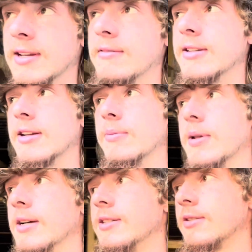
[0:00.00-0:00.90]
have at their
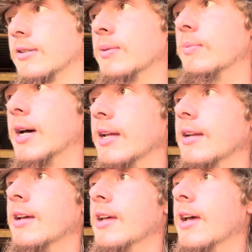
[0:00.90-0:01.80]
place. But
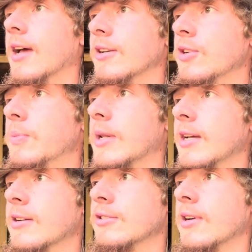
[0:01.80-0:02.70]
I do
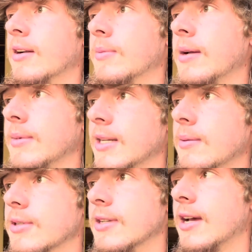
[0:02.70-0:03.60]
plan on trying to buy my
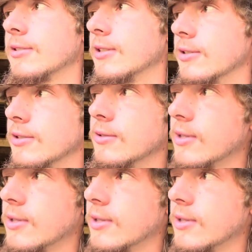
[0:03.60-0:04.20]
neighbor's house here soon,